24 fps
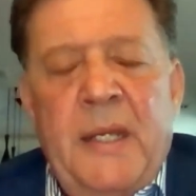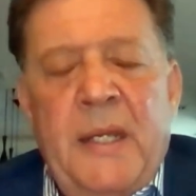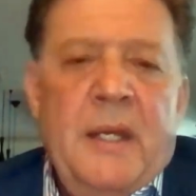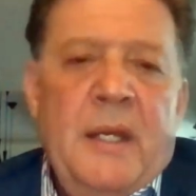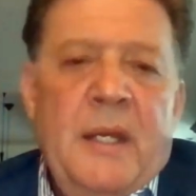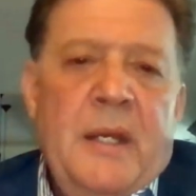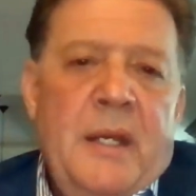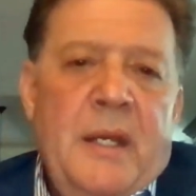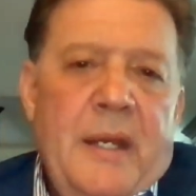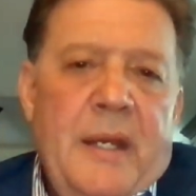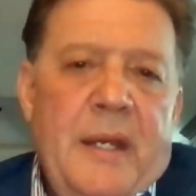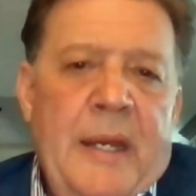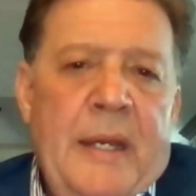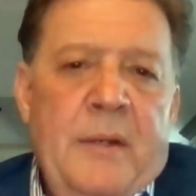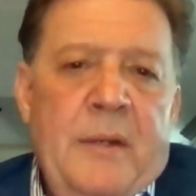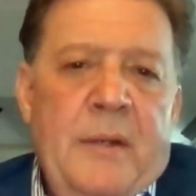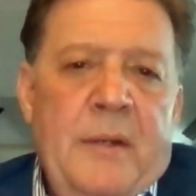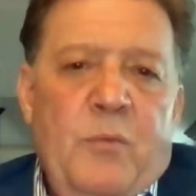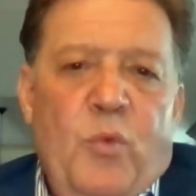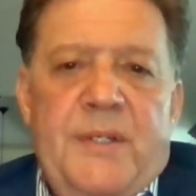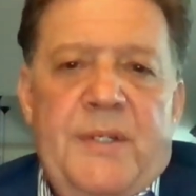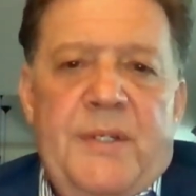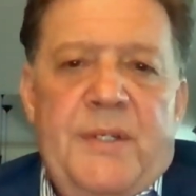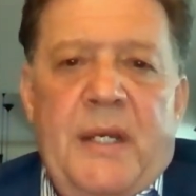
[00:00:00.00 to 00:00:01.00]
And when
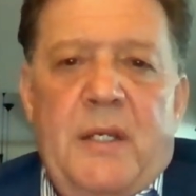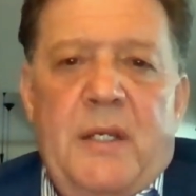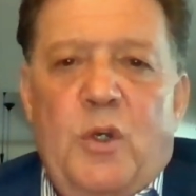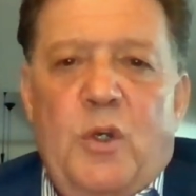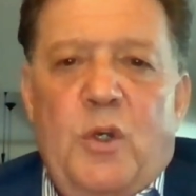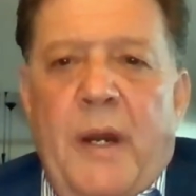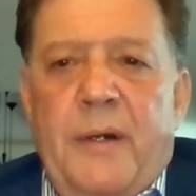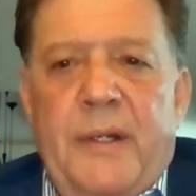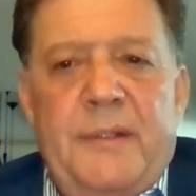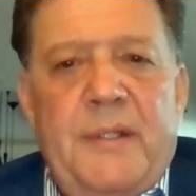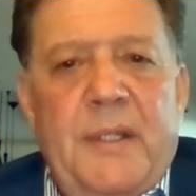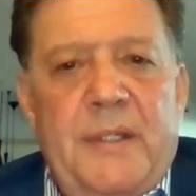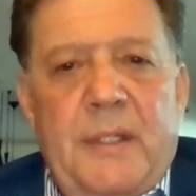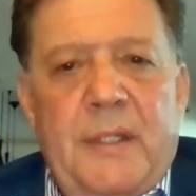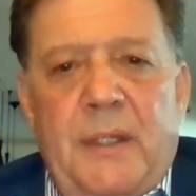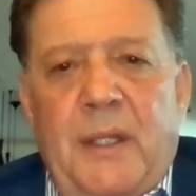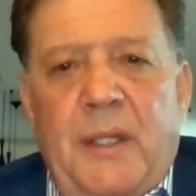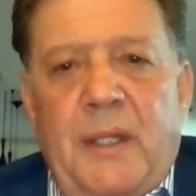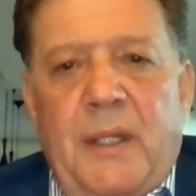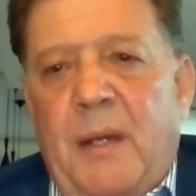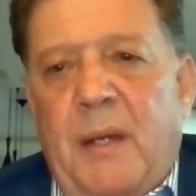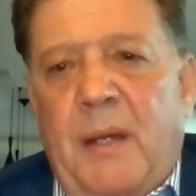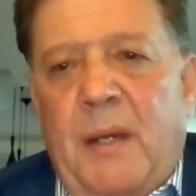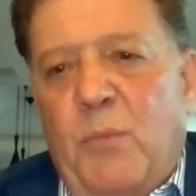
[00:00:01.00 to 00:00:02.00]
Teck acquired it, they
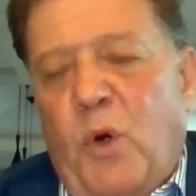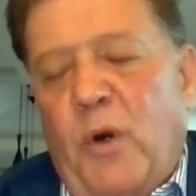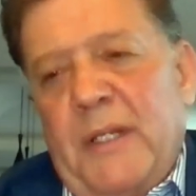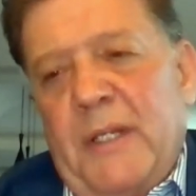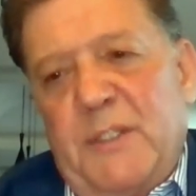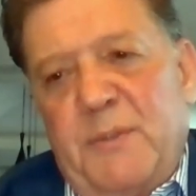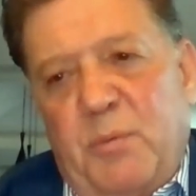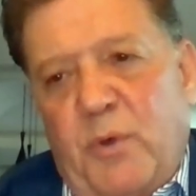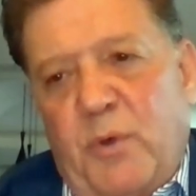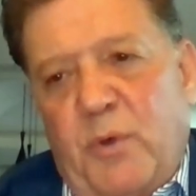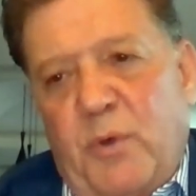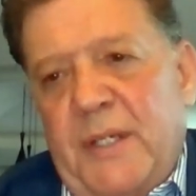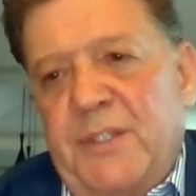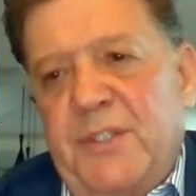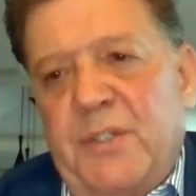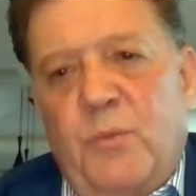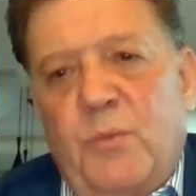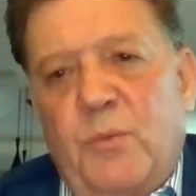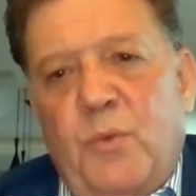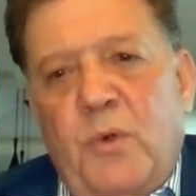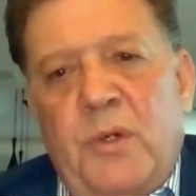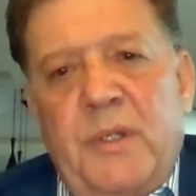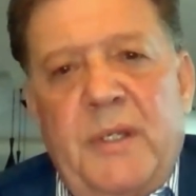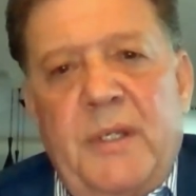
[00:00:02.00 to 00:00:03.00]
did a lot more
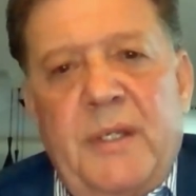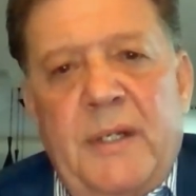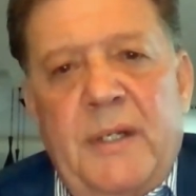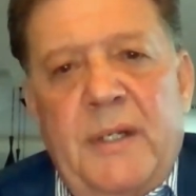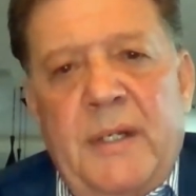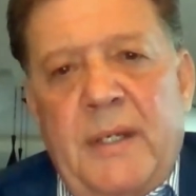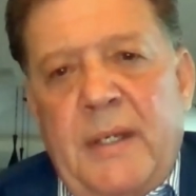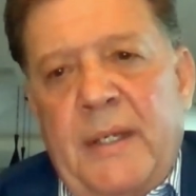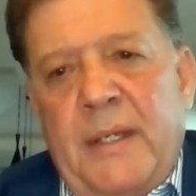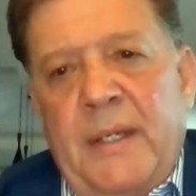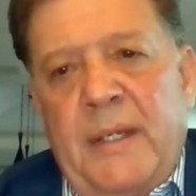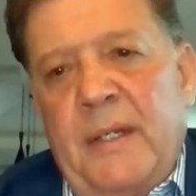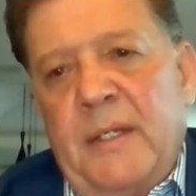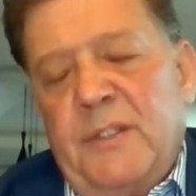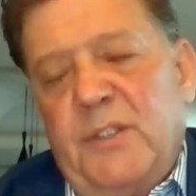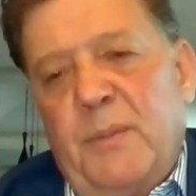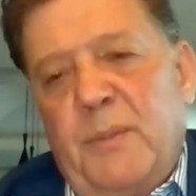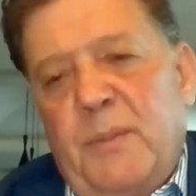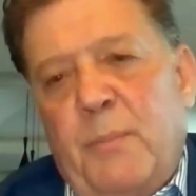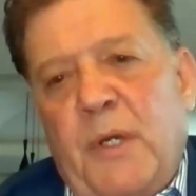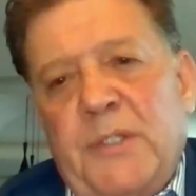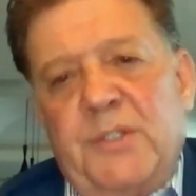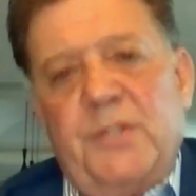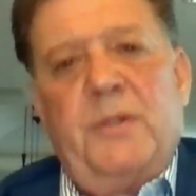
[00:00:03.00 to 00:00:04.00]
exploration work, and, it, and it's a
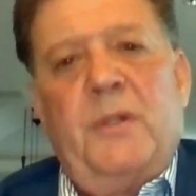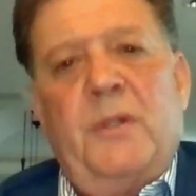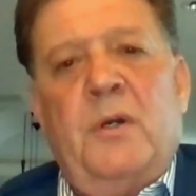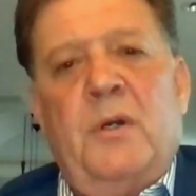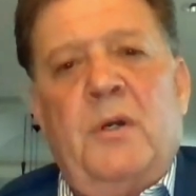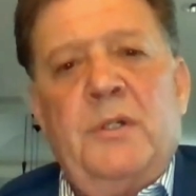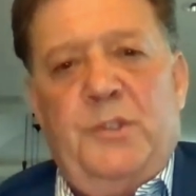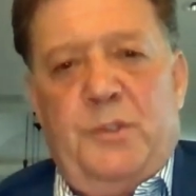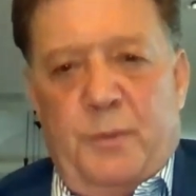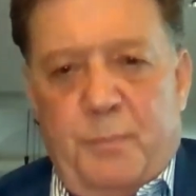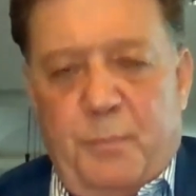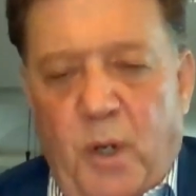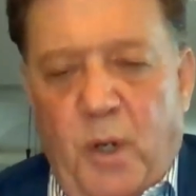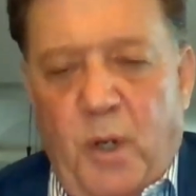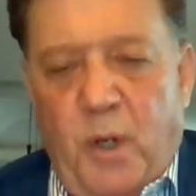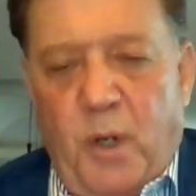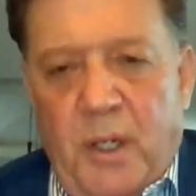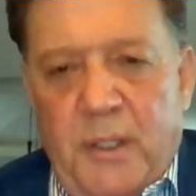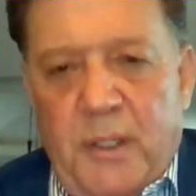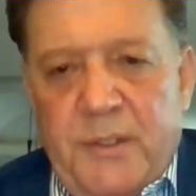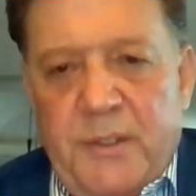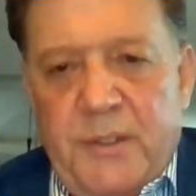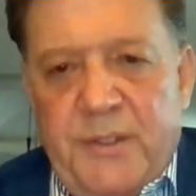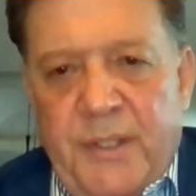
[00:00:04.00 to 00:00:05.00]
much larger
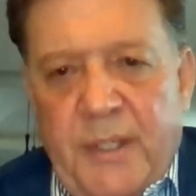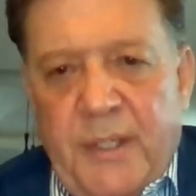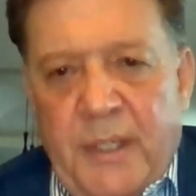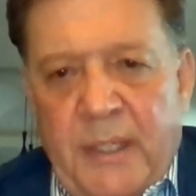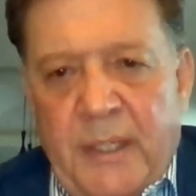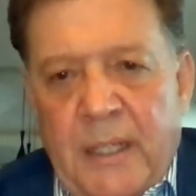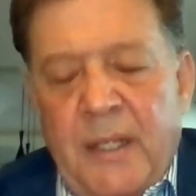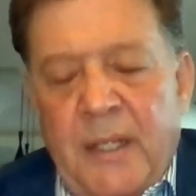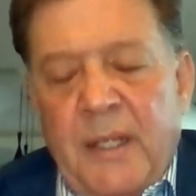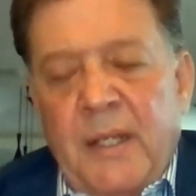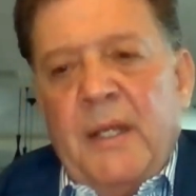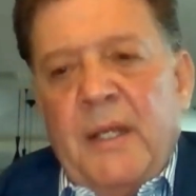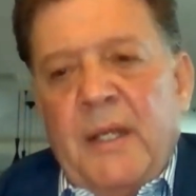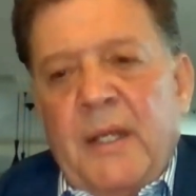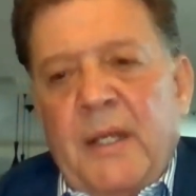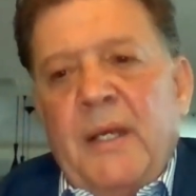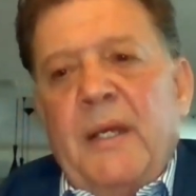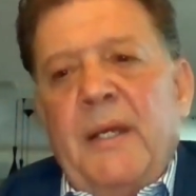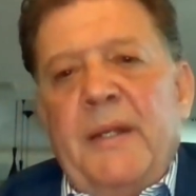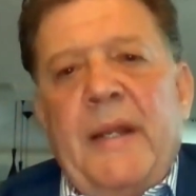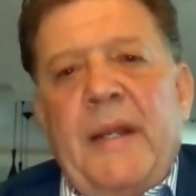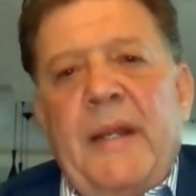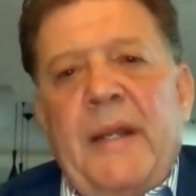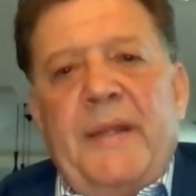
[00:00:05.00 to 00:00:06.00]
project. Now,
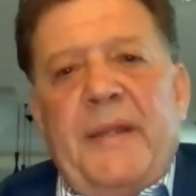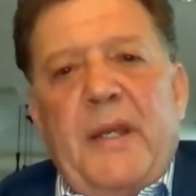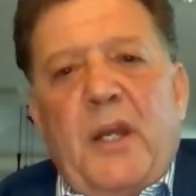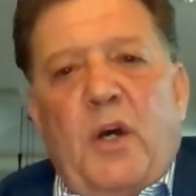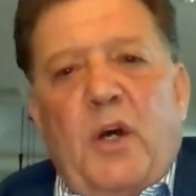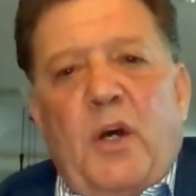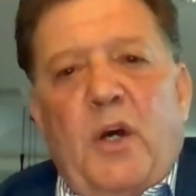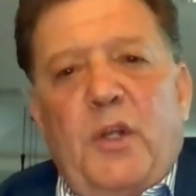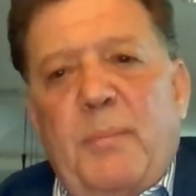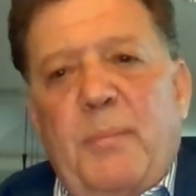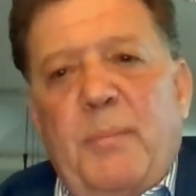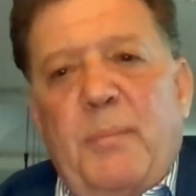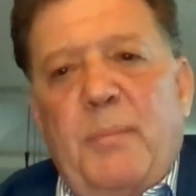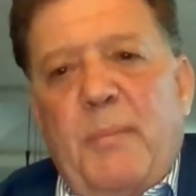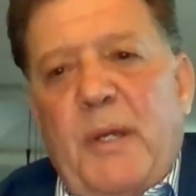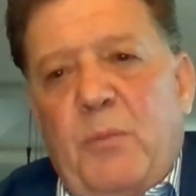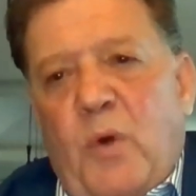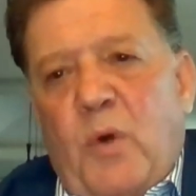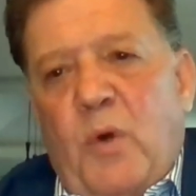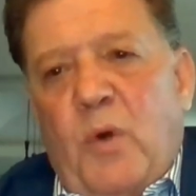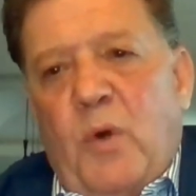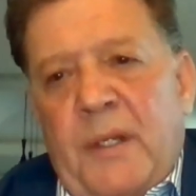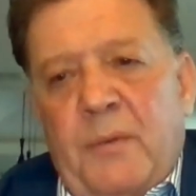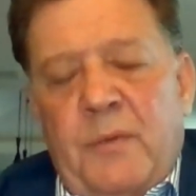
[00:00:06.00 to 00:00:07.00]
the ultimate one
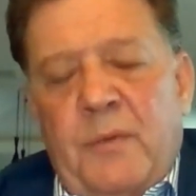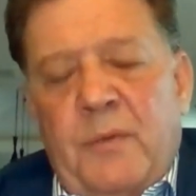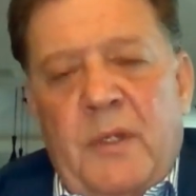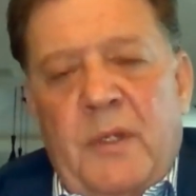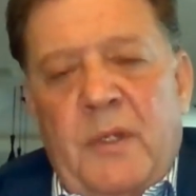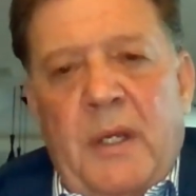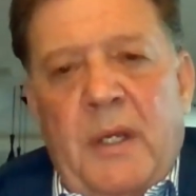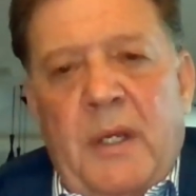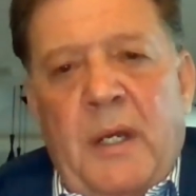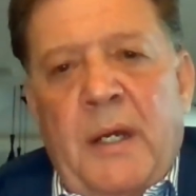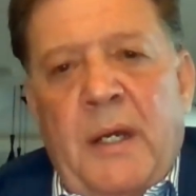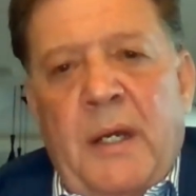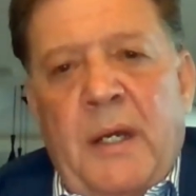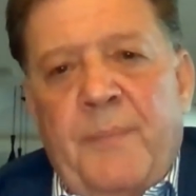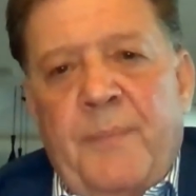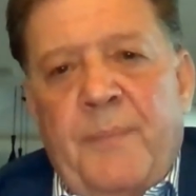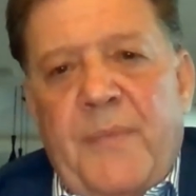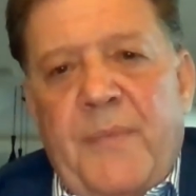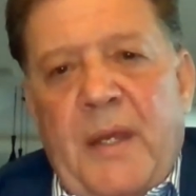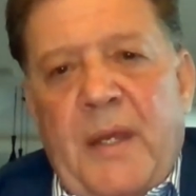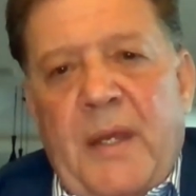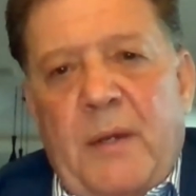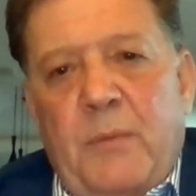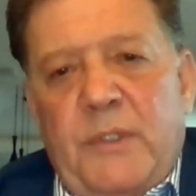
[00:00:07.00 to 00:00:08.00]
uh, that we
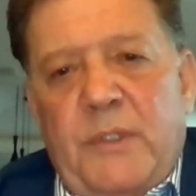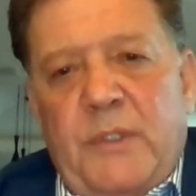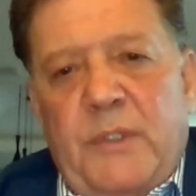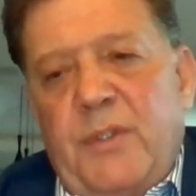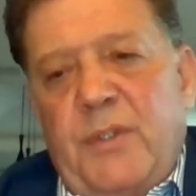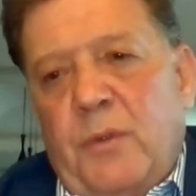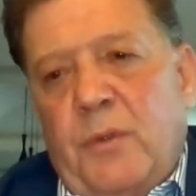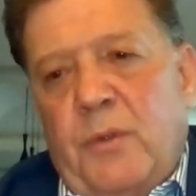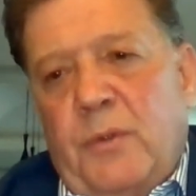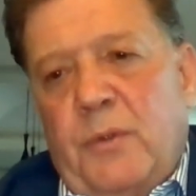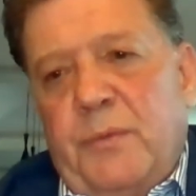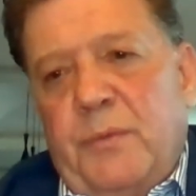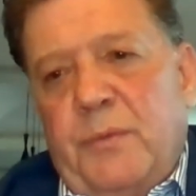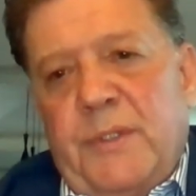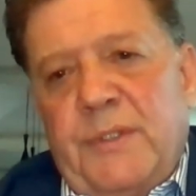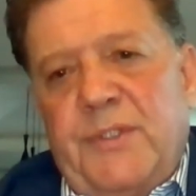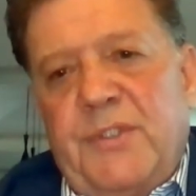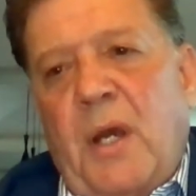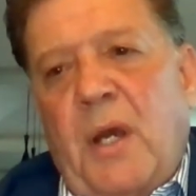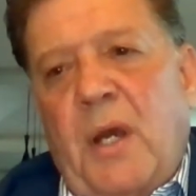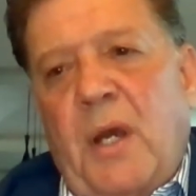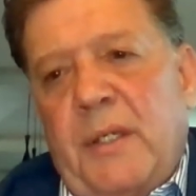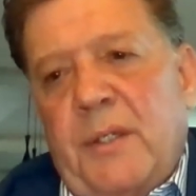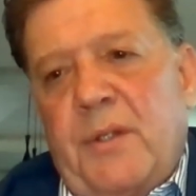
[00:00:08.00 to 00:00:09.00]
sold was Taca
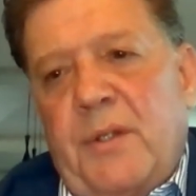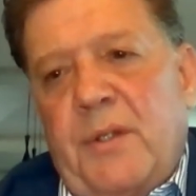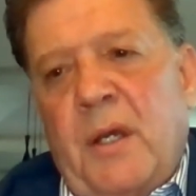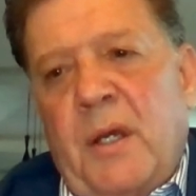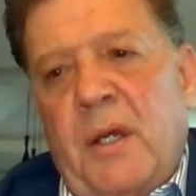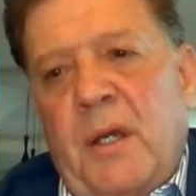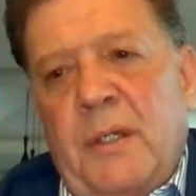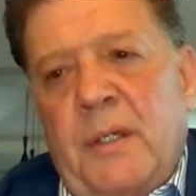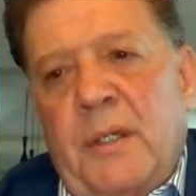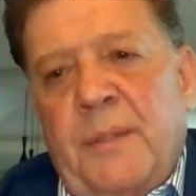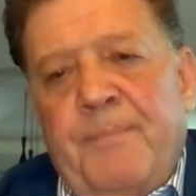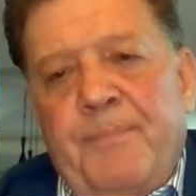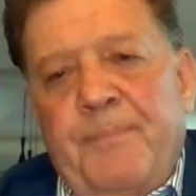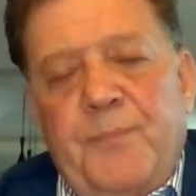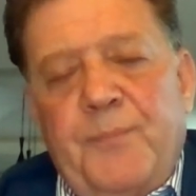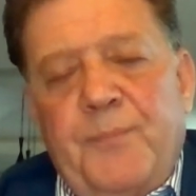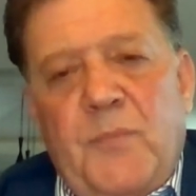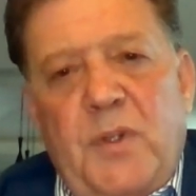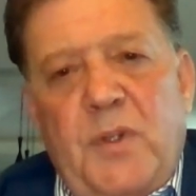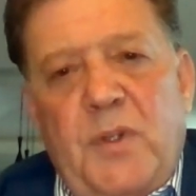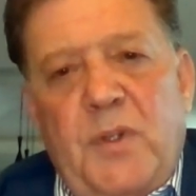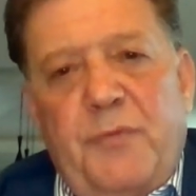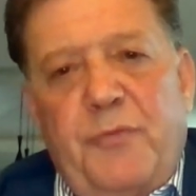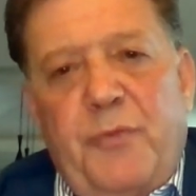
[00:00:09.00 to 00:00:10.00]
Taca, the
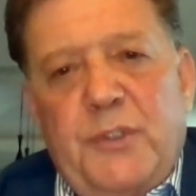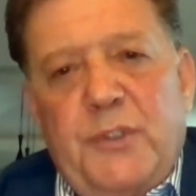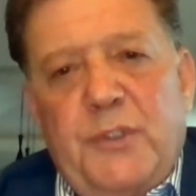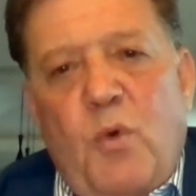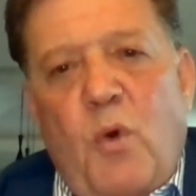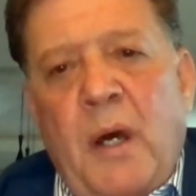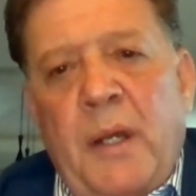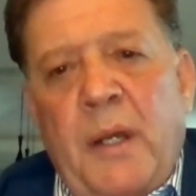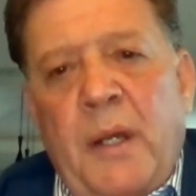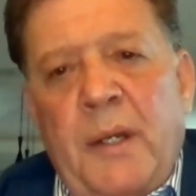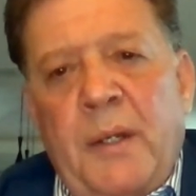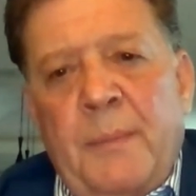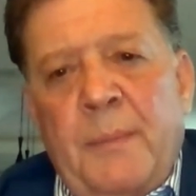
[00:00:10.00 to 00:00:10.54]
first quantum.